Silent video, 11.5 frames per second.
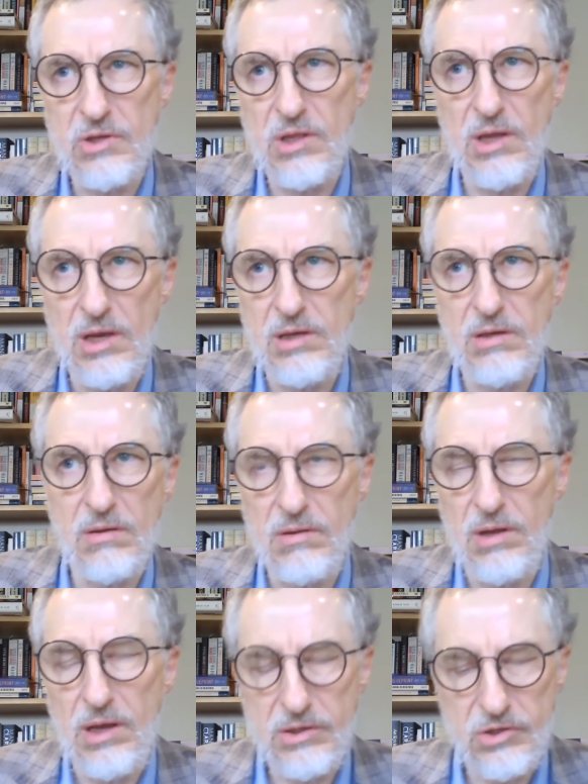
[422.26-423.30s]
the
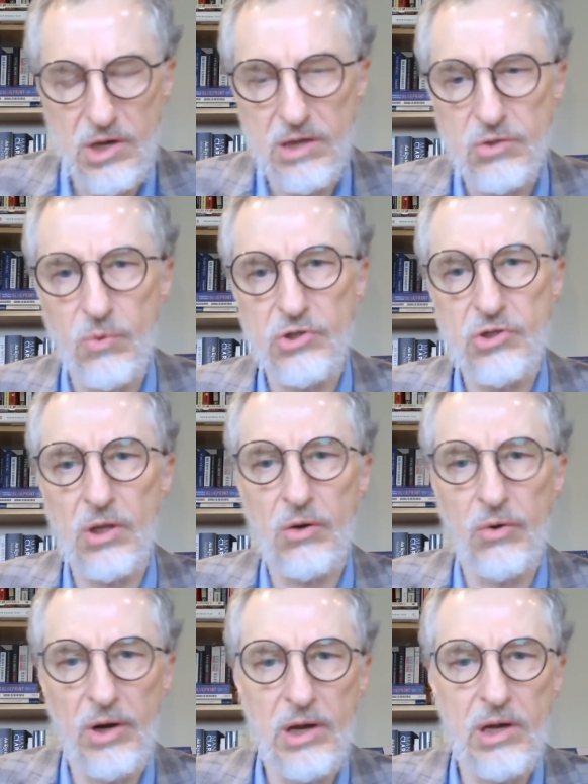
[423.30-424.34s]
extent to which the
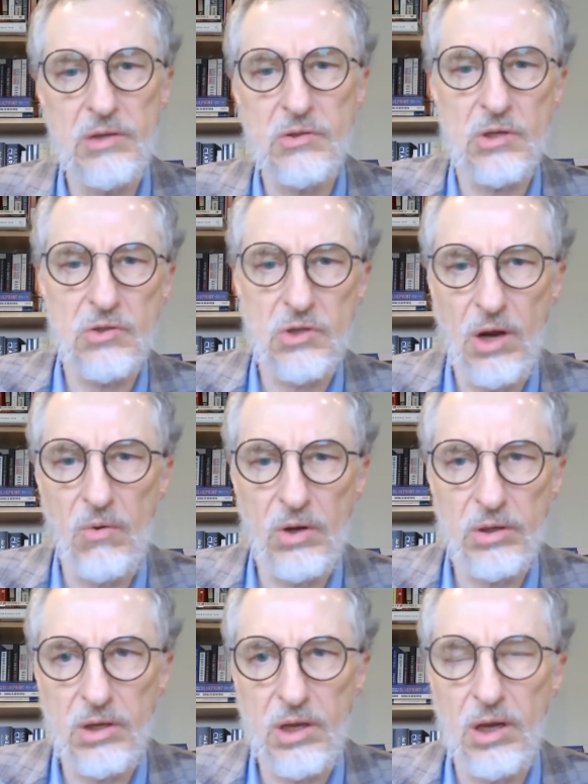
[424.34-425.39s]
Greens and so on
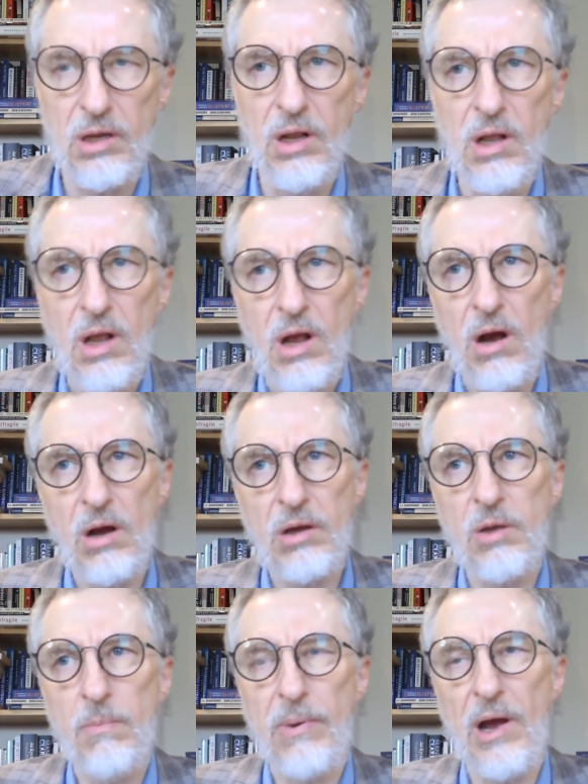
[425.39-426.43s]
can
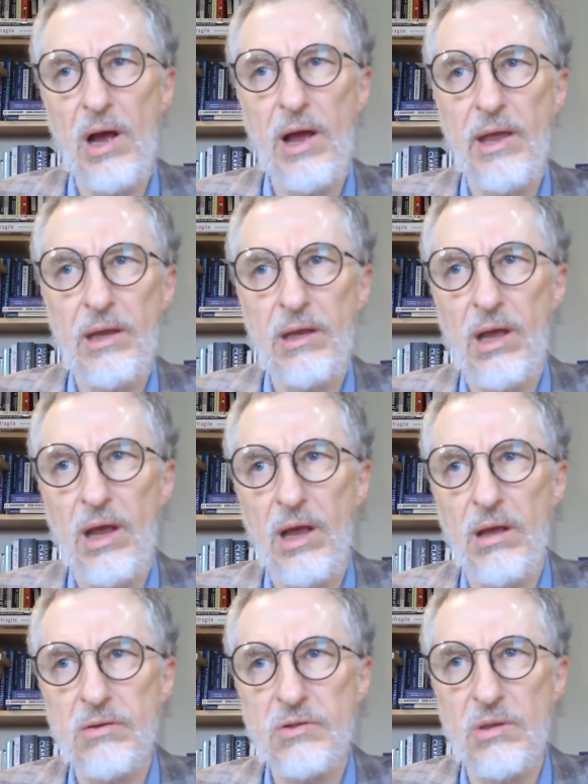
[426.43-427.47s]
occupy
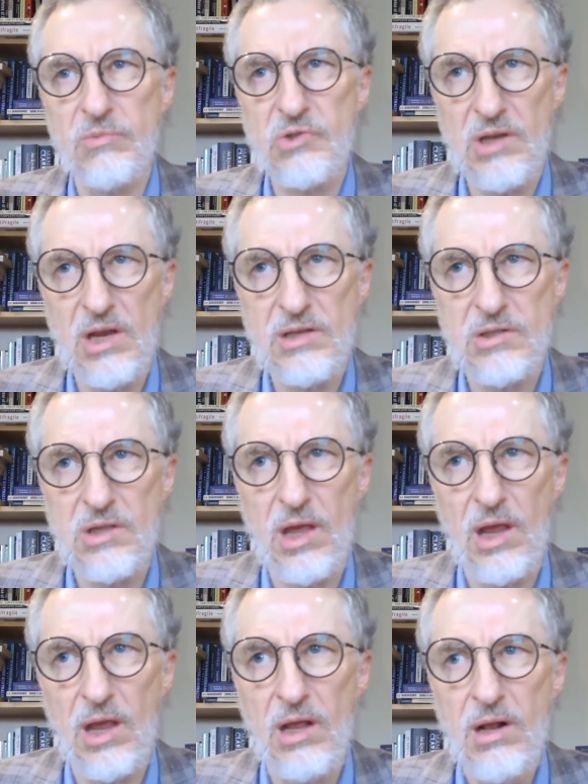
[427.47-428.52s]
some seats
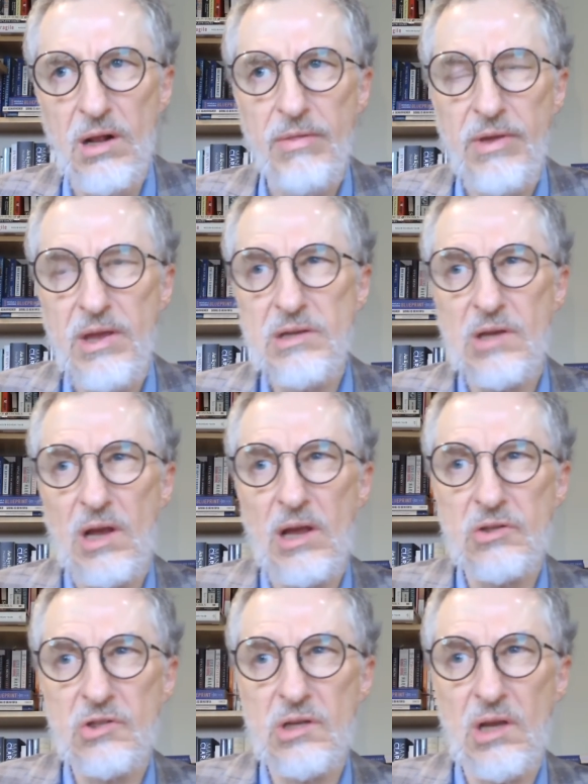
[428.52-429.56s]
there. These are
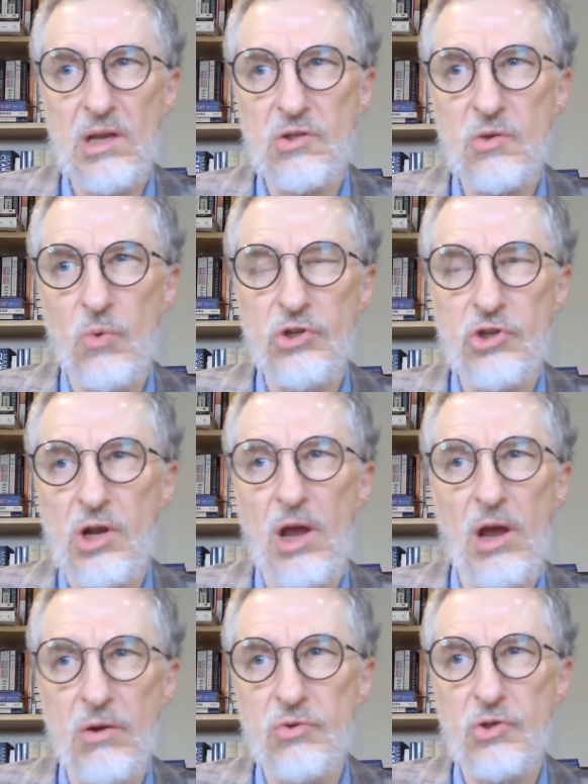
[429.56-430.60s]
seats which
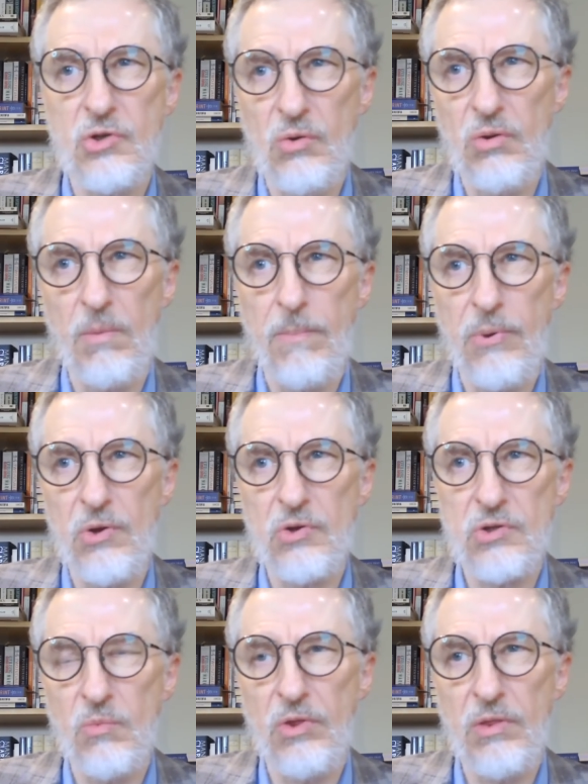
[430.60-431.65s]
go to the
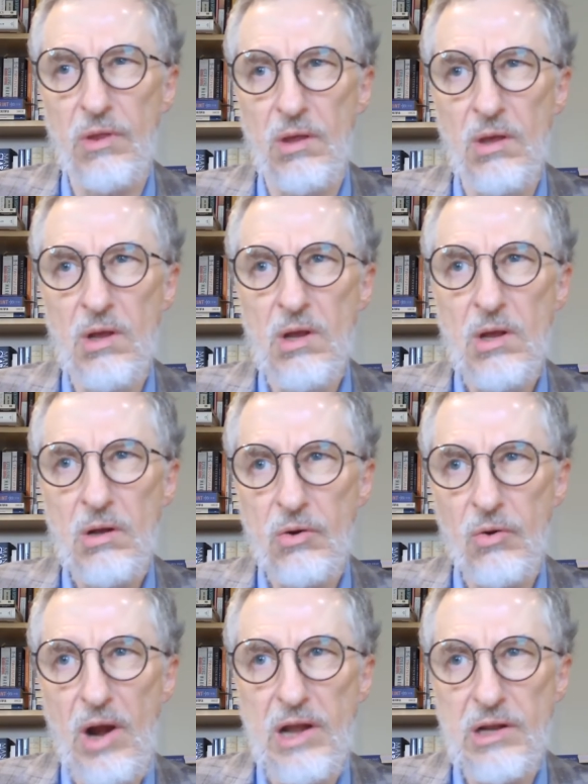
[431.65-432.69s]
person with the
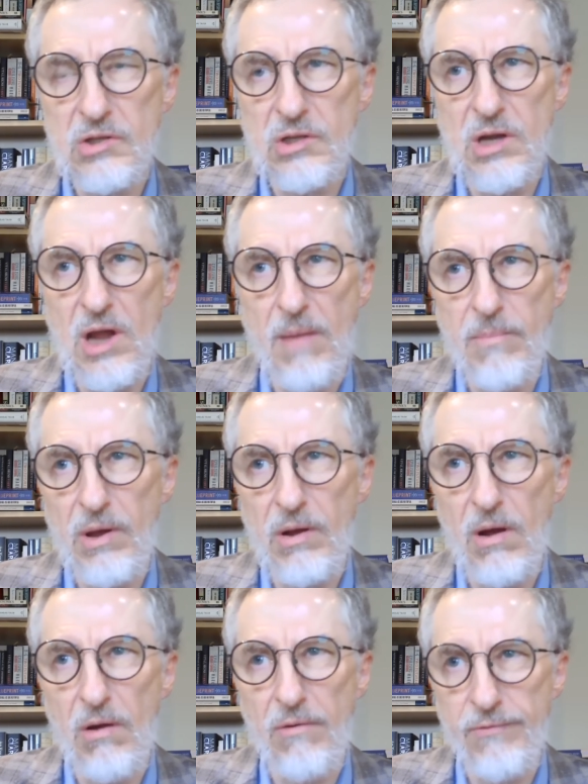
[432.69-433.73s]
greatest number
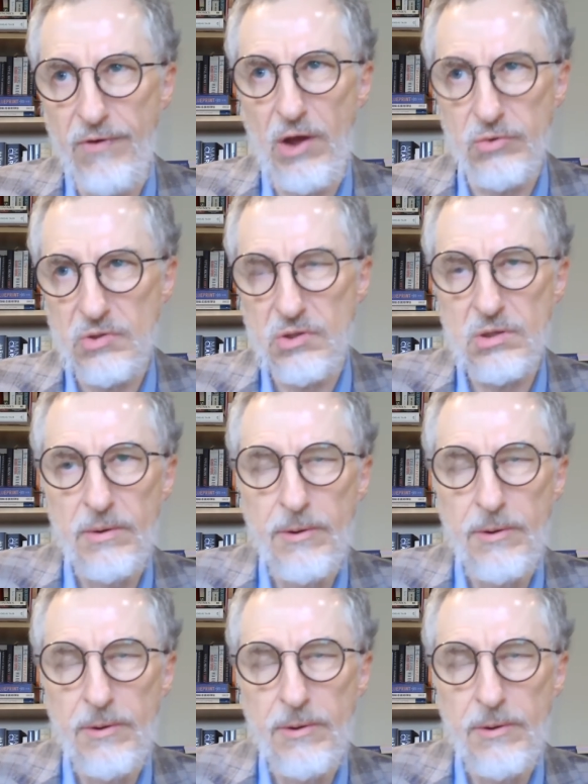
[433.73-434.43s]
of votes.